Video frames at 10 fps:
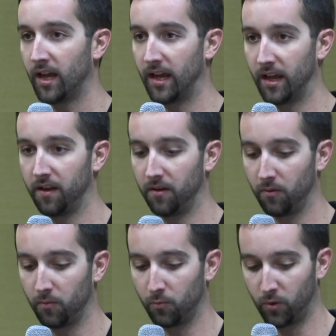
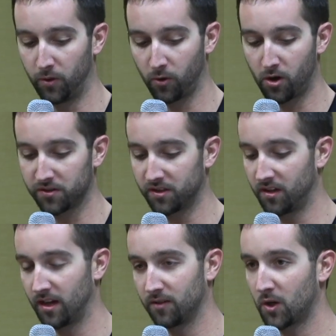And we were all
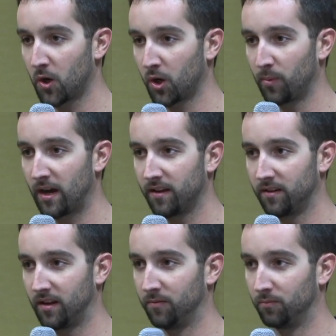sitting down talking about
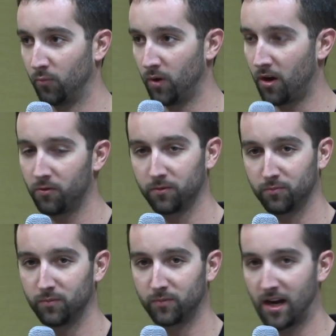it, and we all
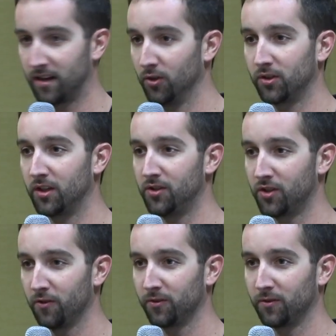kind of looked at each
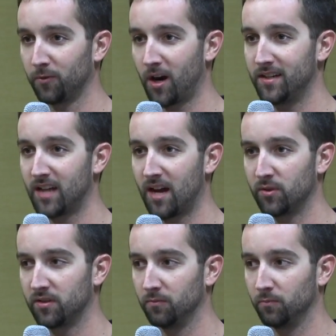other at the right time
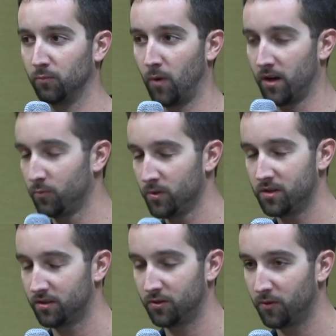and said, why don't we
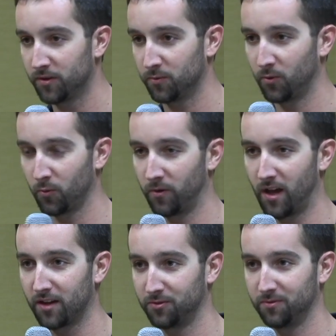just do this with Northern
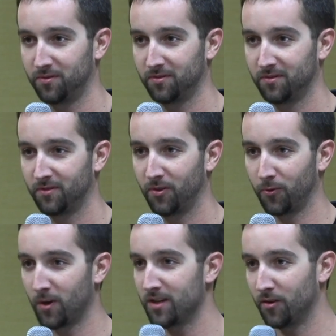Nationals? The,
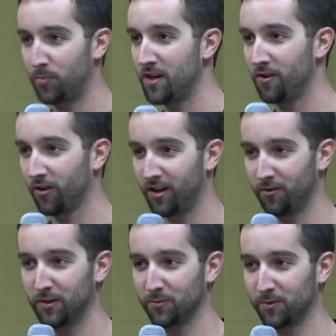rate, the
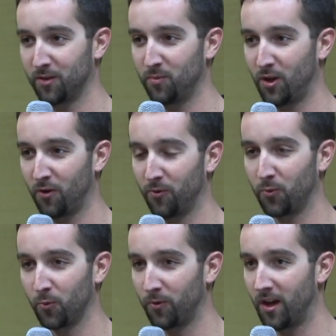PDRA race was going to be called the
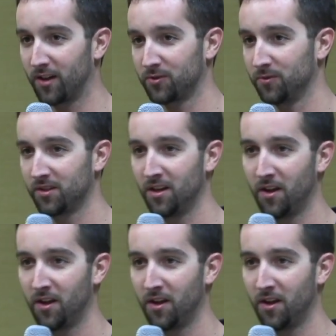Northern Nationals